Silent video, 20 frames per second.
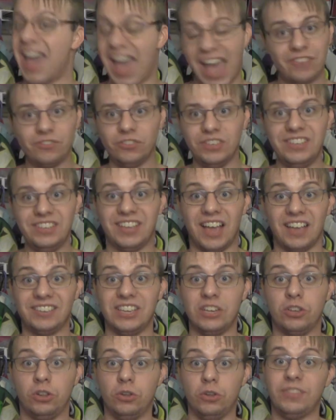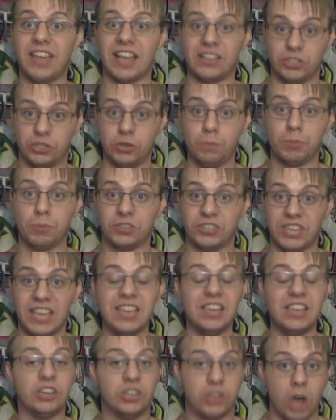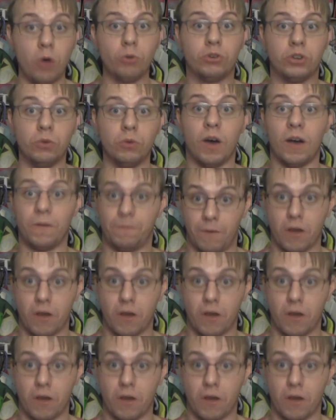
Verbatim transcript: actually does include that Super Saiyan Goku uh,